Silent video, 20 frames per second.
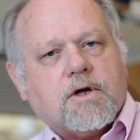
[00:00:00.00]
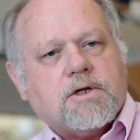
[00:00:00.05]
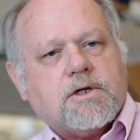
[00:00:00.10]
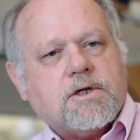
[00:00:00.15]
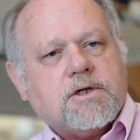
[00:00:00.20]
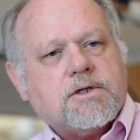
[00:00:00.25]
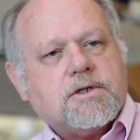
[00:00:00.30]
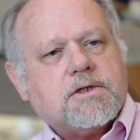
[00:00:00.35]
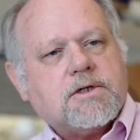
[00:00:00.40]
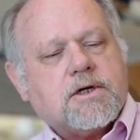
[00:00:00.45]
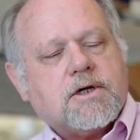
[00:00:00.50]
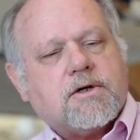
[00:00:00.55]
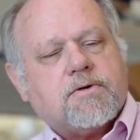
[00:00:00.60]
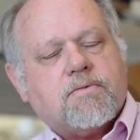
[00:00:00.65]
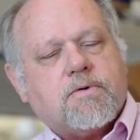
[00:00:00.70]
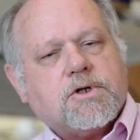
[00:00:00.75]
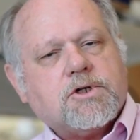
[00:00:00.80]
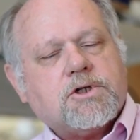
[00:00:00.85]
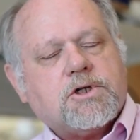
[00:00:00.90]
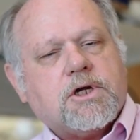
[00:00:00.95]
T cell,
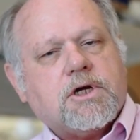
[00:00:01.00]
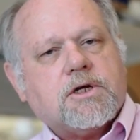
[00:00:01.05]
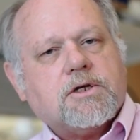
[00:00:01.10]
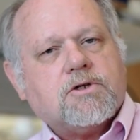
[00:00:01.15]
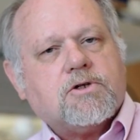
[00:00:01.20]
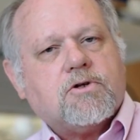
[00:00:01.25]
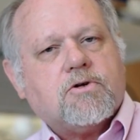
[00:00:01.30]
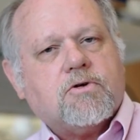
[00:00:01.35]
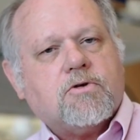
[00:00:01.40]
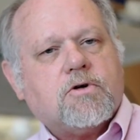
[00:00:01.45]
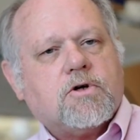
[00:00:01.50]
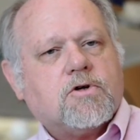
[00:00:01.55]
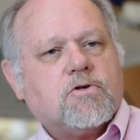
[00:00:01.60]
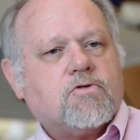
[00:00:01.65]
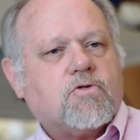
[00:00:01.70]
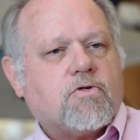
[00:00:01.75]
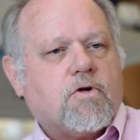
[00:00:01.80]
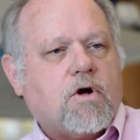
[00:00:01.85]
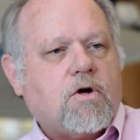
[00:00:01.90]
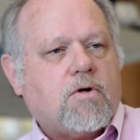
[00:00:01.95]
which tends to
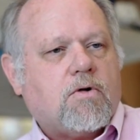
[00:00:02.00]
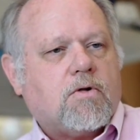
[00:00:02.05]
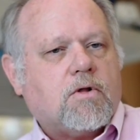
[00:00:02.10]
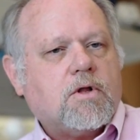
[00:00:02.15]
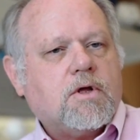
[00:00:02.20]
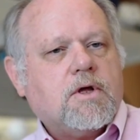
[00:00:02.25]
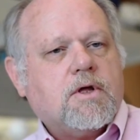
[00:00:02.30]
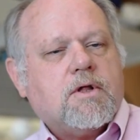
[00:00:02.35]
control